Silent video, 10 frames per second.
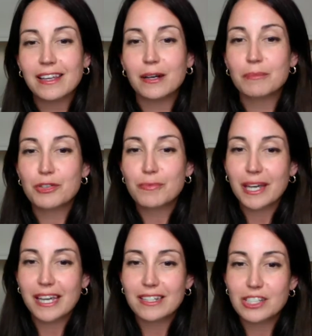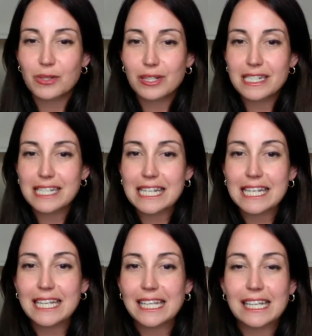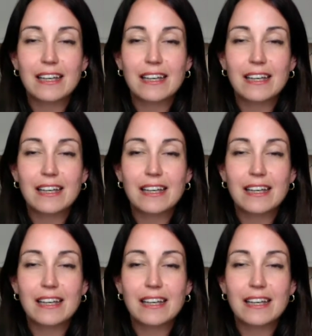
I'll move my hand so you can see.